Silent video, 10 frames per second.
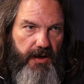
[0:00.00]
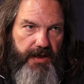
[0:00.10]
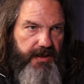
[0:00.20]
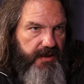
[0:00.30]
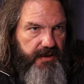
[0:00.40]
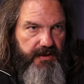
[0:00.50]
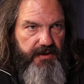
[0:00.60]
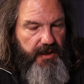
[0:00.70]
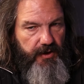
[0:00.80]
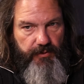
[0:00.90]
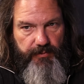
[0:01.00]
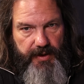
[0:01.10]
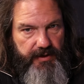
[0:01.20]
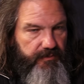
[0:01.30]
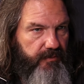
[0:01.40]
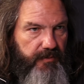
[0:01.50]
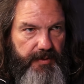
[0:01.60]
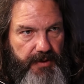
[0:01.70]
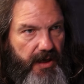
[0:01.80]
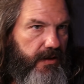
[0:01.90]
I didn't, you know,
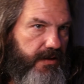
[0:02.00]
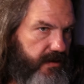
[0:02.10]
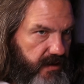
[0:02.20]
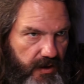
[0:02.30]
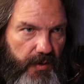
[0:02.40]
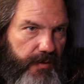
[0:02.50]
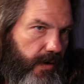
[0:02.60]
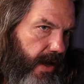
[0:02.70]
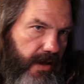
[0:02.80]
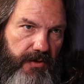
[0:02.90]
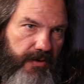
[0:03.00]
my marriage isn't going well,